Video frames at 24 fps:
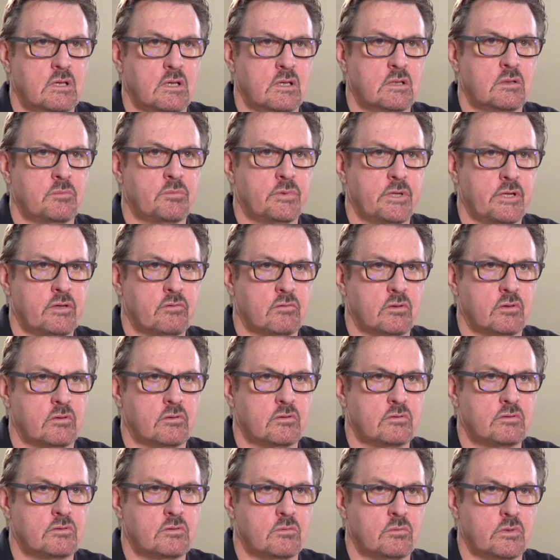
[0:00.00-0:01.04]
and the brake
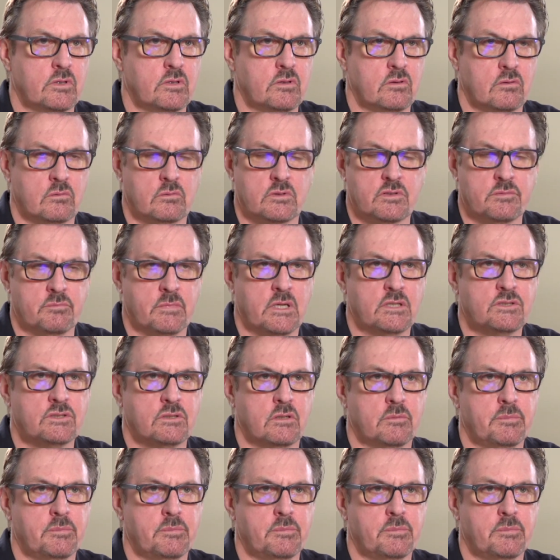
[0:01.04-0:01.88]
rotors, so we can always match